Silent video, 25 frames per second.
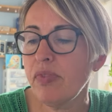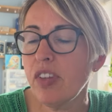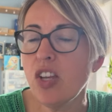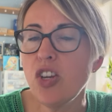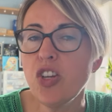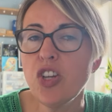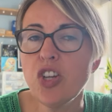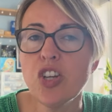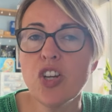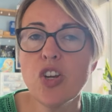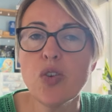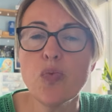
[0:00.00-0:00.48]

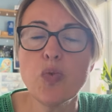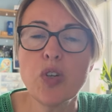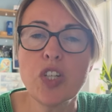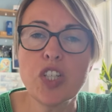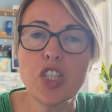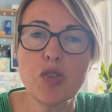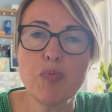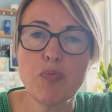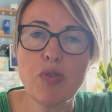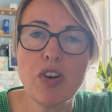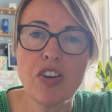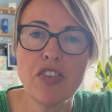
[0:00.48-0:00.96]
you know,
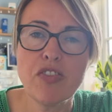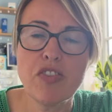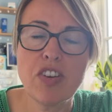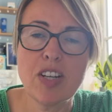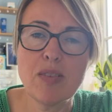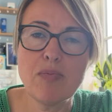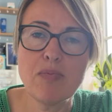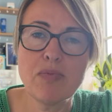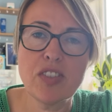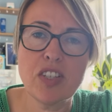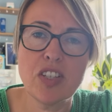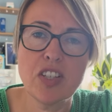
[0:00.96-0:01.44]
which
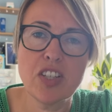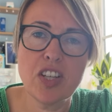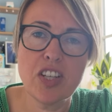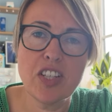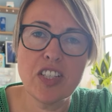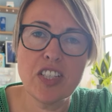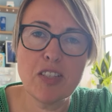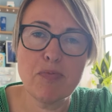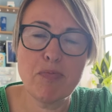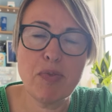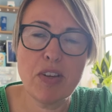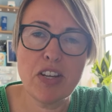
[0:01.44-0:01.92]
programs are
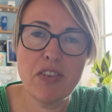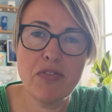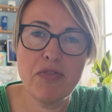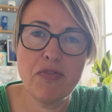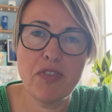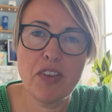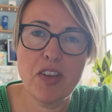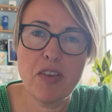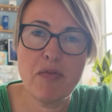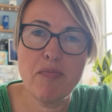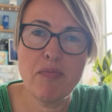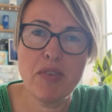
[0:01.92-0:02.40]
going to
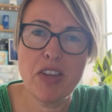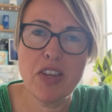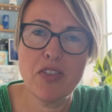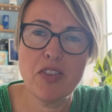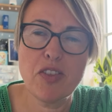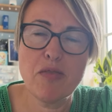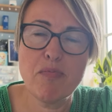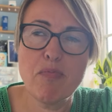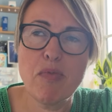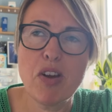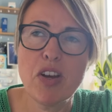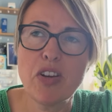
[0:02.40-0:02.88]
benefit me
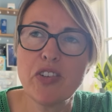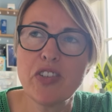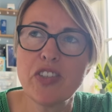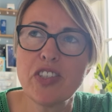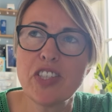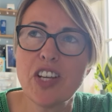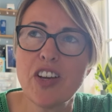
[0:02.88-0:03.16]
the most.